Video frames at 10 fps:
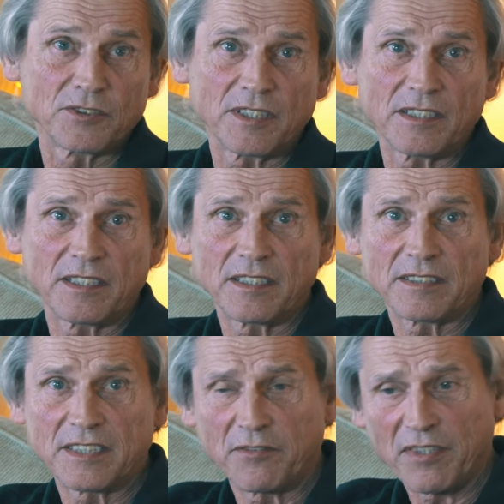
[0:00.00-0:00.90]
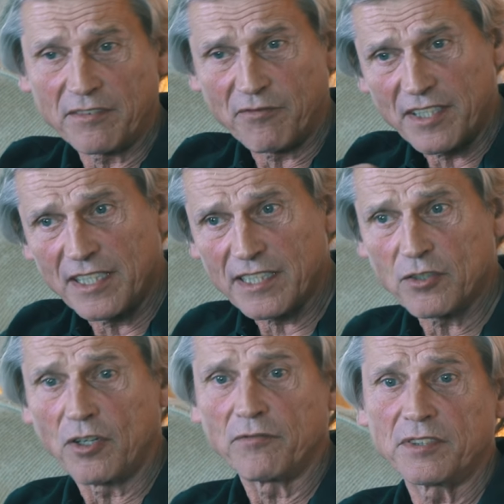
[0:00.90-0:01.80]
So the, uh, she felt very
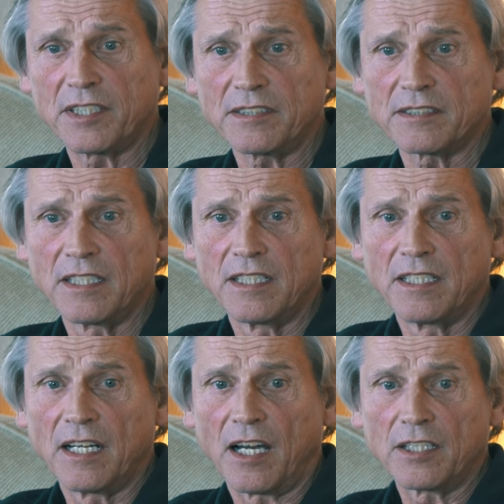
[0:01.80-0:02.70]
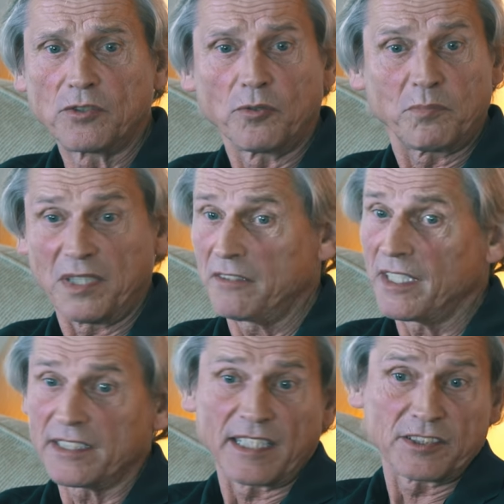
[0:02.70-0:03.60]
little confidence. I don't
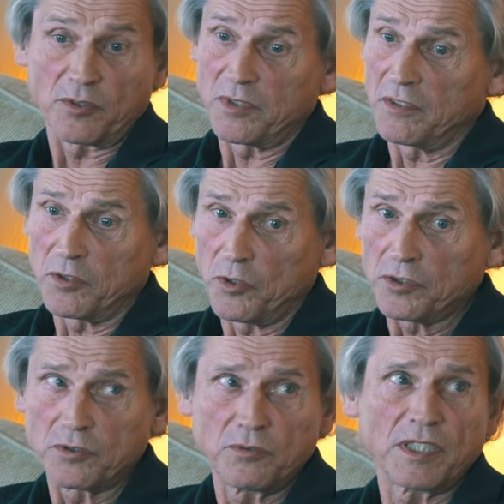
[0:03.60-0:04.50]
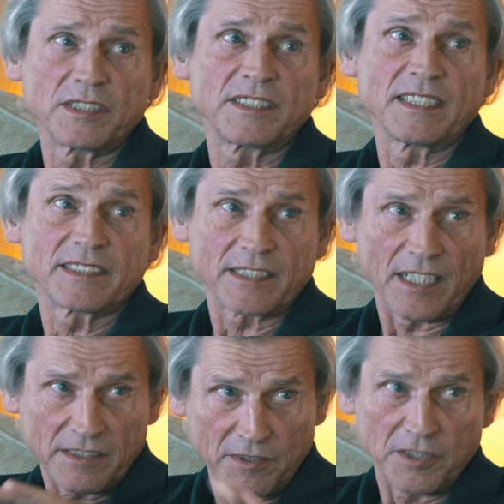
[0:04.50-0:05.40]
believe that has something with her to do. I think
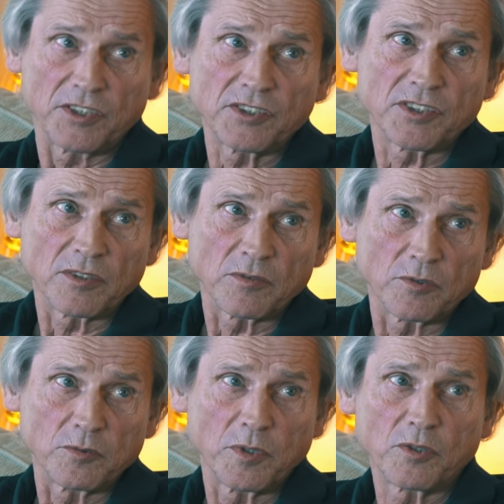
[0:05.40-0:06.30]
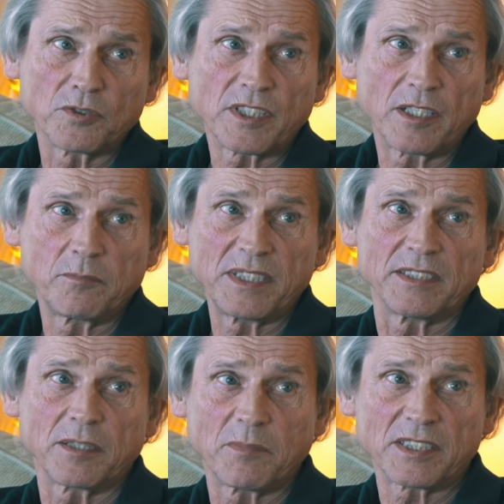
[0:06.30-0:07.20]
that has with the system to do because I have
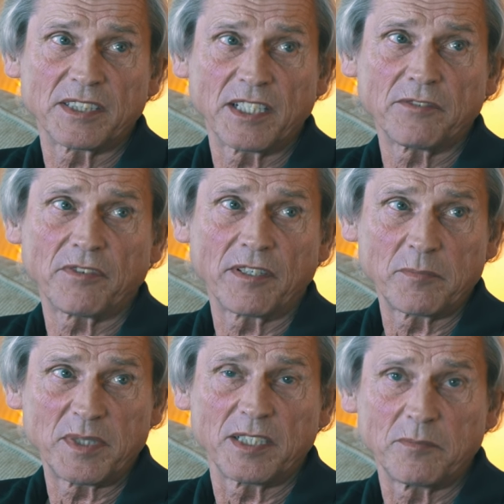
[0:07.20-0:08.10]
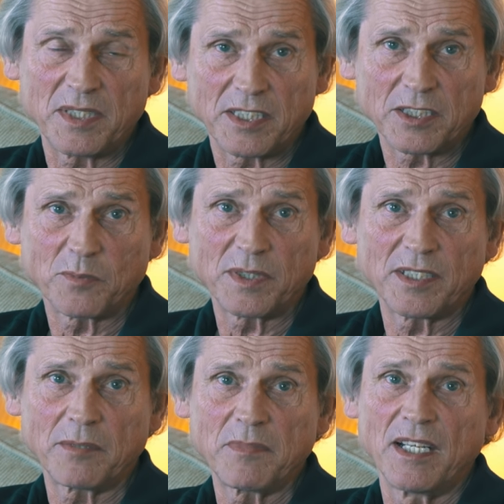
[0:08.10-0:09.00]
been there myself. I have been in meetings
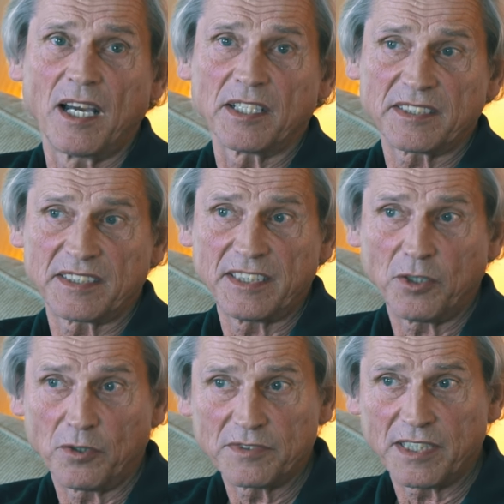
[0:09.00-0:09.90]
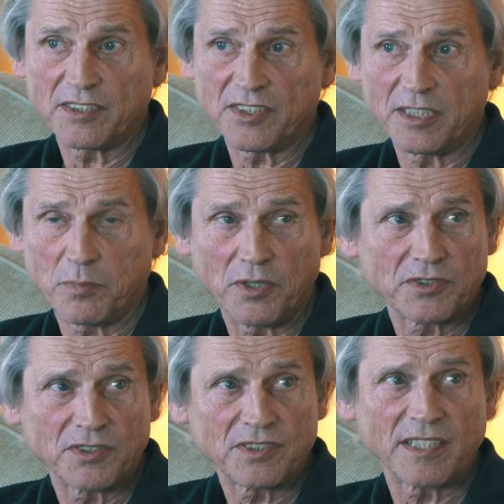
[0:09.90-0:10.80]
with them. I see how they treat
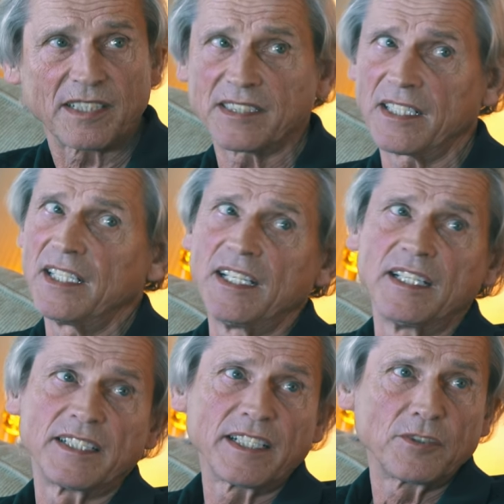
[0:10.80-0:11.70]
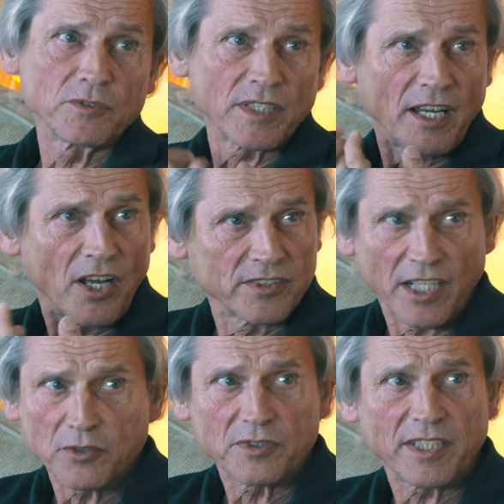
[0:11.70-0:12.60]
persons, and I say they don't.
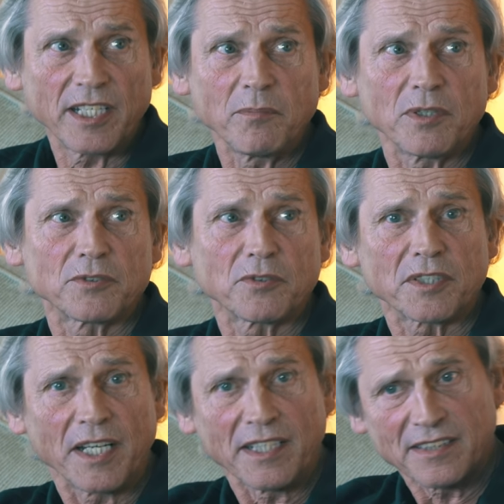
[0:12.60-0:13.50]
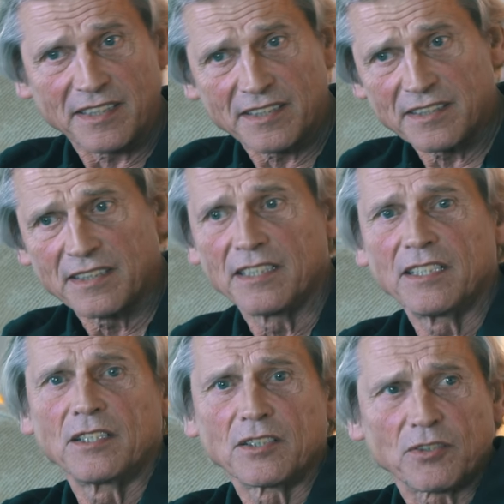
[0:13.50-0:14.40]
They are not able to create this
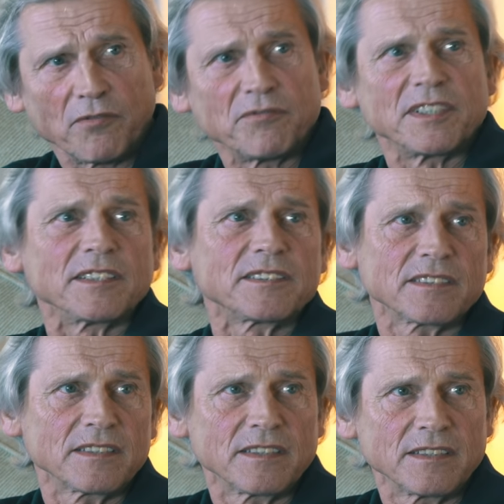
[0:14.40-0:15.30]
confidence.